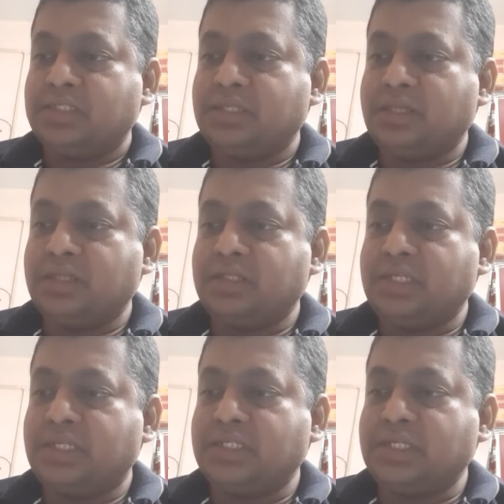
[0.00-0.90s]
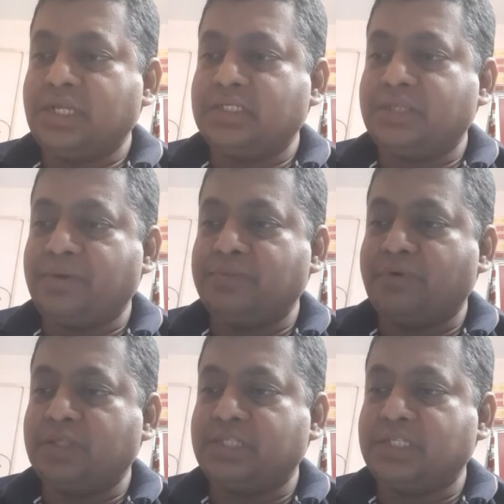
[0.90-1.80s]
interest rate is
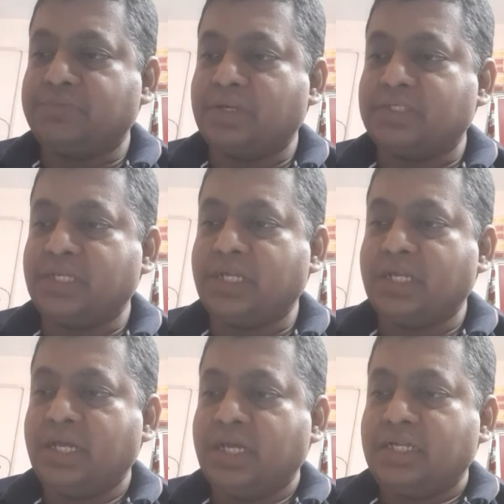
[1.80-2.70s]
7.6%,